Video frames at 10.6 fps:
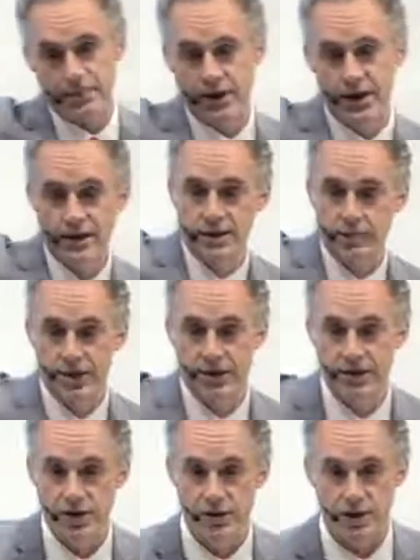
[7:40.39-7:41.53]
predict something of
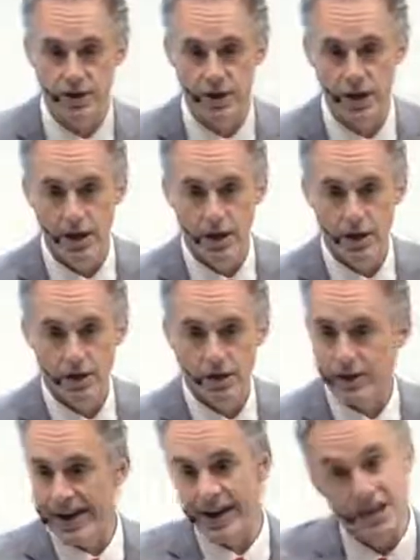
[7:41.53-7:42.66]
interest. So
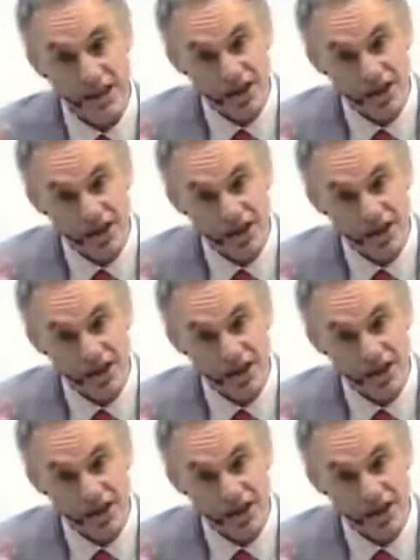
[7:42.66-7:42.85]
again, it's a